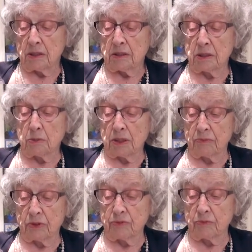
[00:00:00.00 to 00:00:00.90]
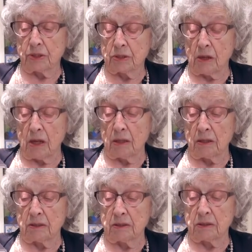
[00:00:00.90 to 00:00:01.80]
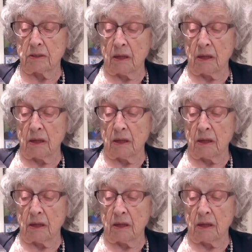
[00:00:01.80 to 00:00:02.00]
This one was from Scotland.